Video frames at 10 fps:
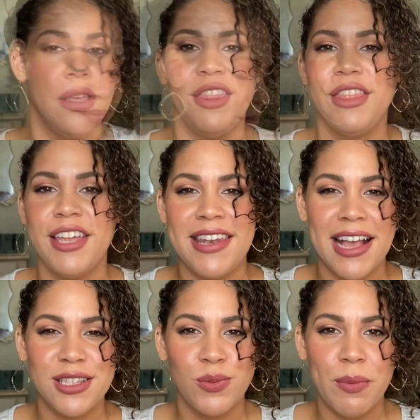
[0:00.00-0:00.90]
The
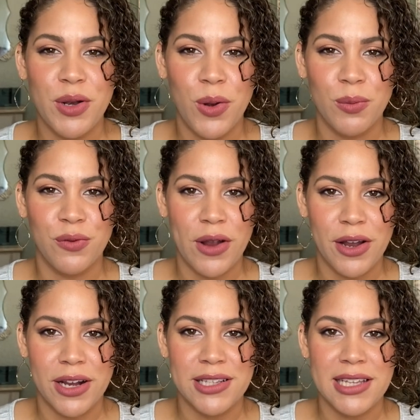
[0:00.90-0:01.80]
next woman owned
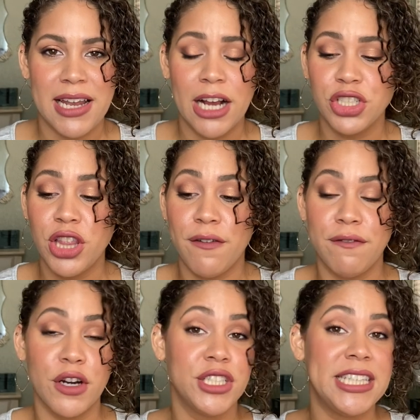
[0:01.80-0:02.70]
fragrance, and actually the
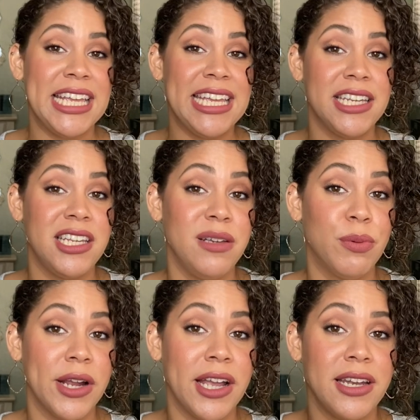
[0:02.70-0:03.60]
first indie
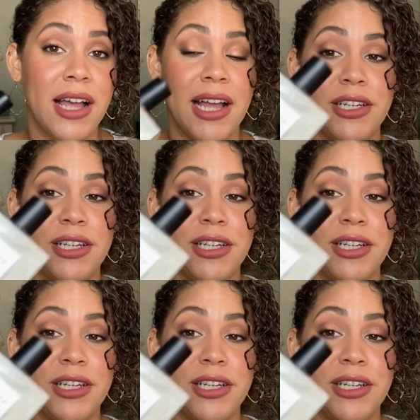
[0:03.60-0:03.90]
brand I